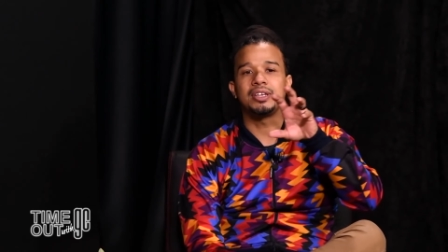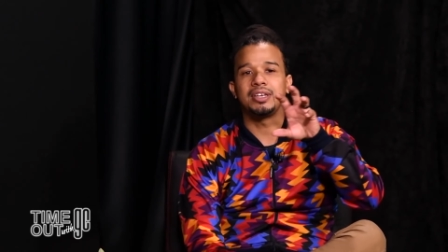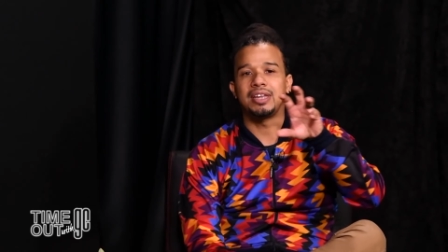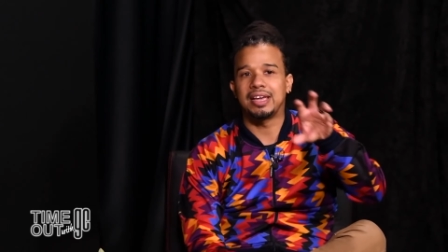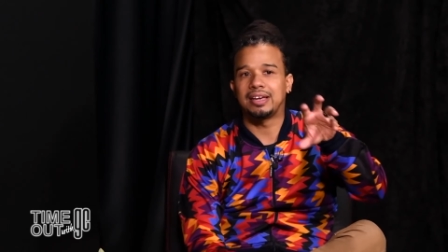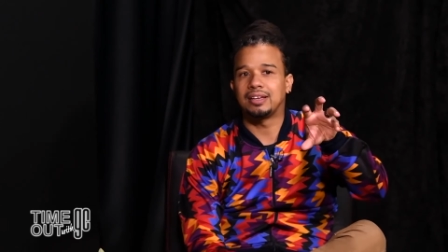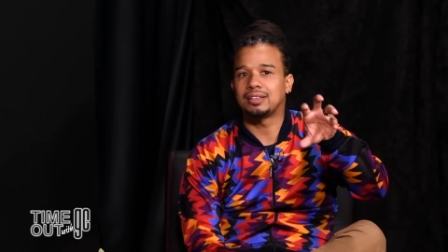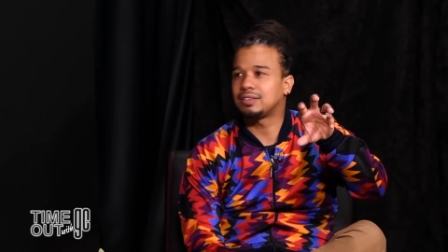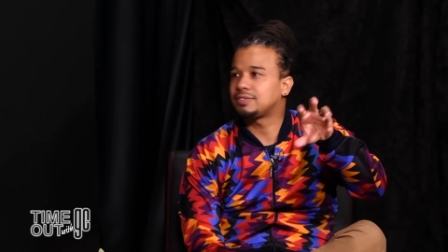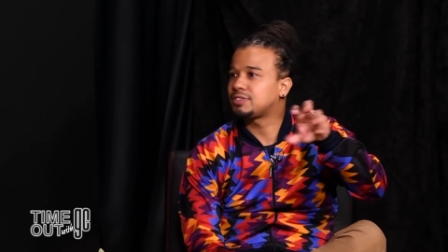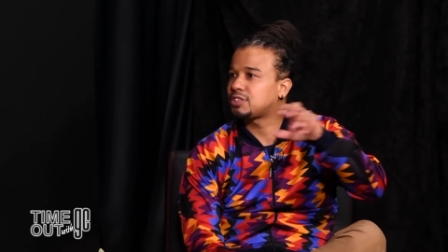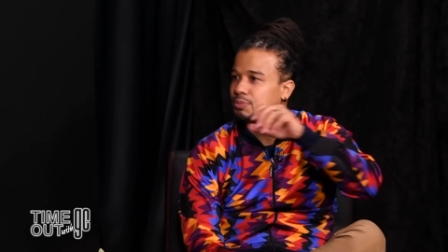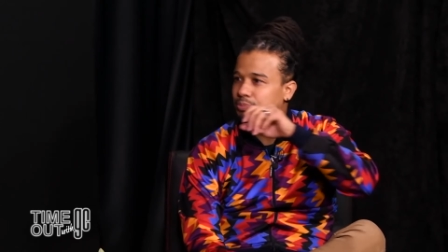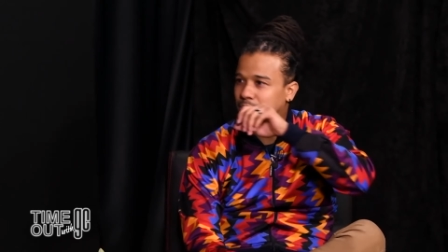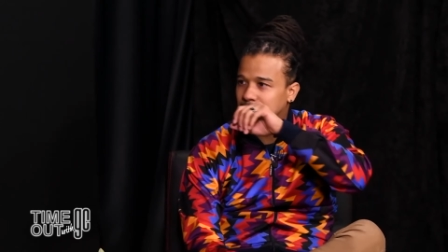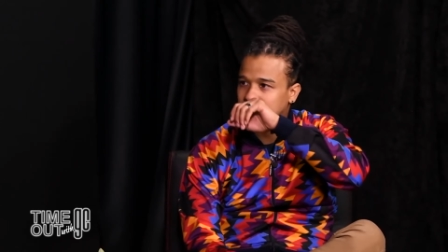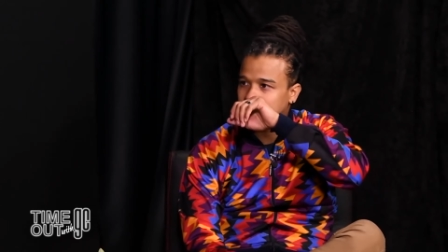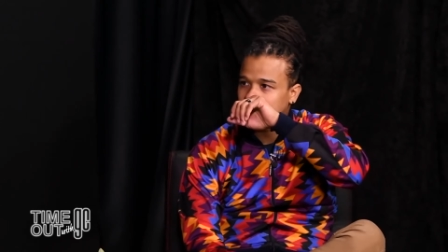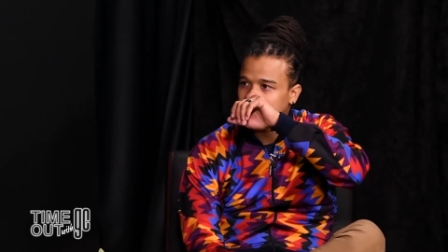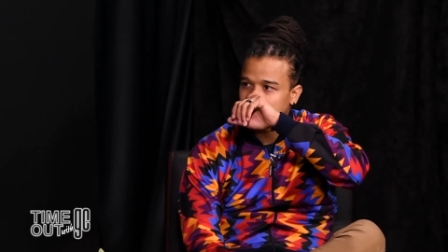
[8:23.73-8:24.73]
negative
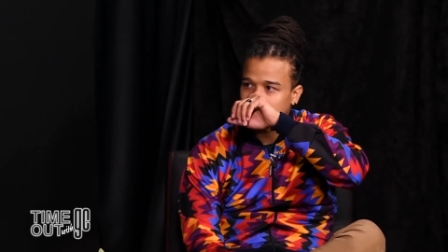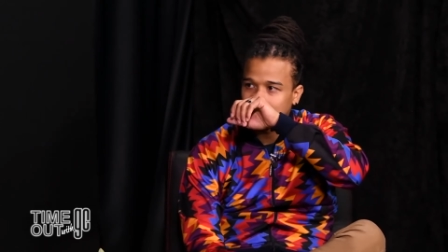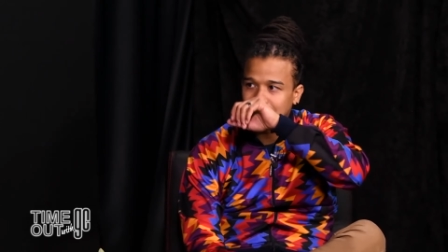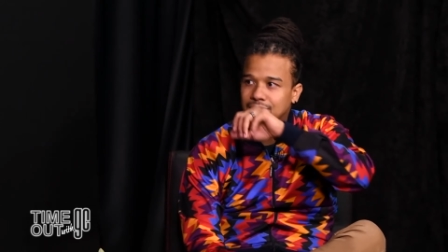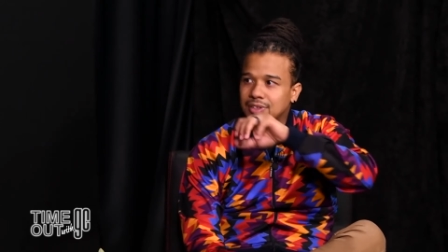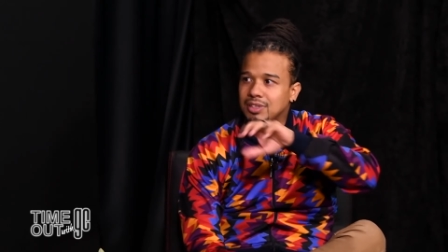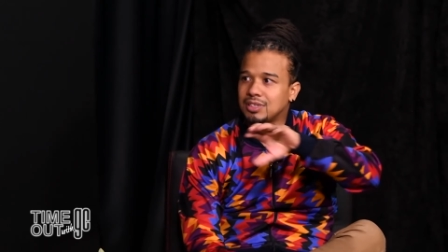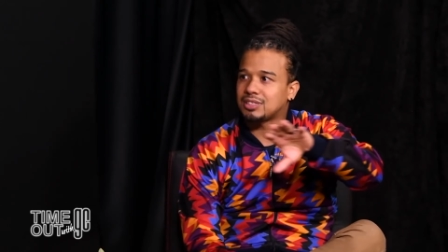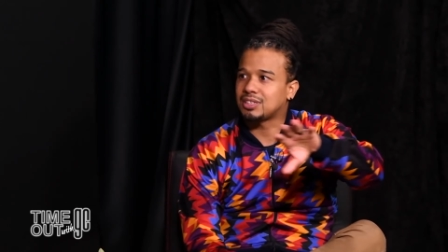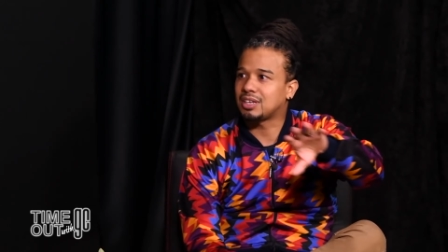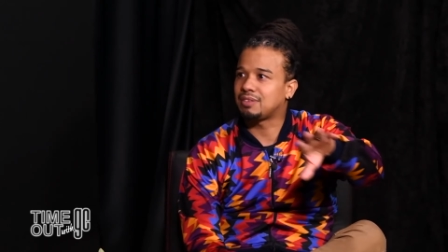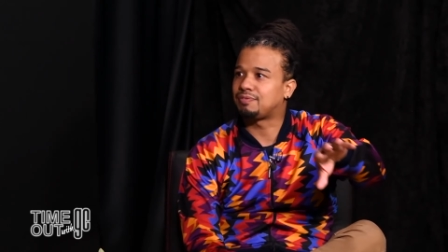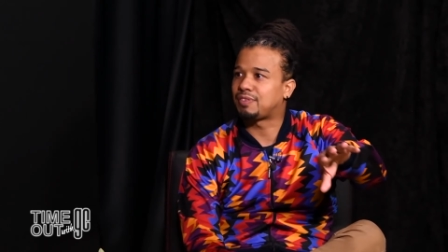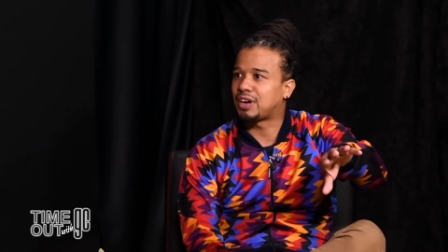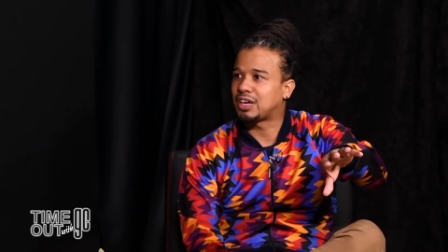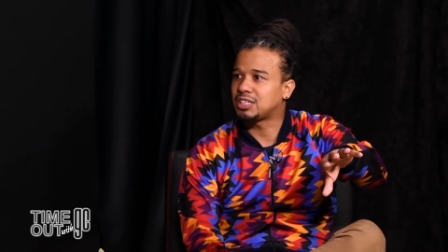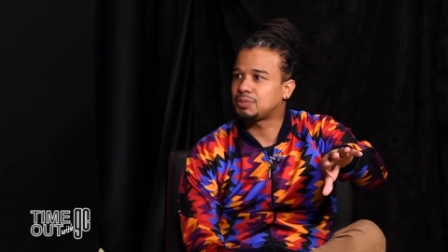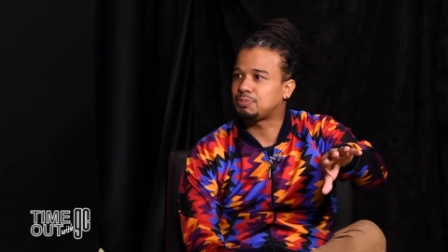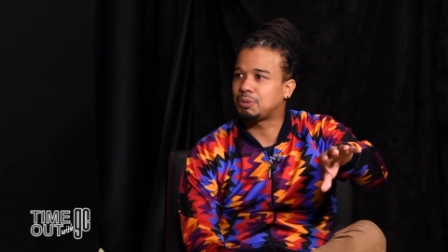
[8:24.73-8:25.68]
space and you're giving this advice,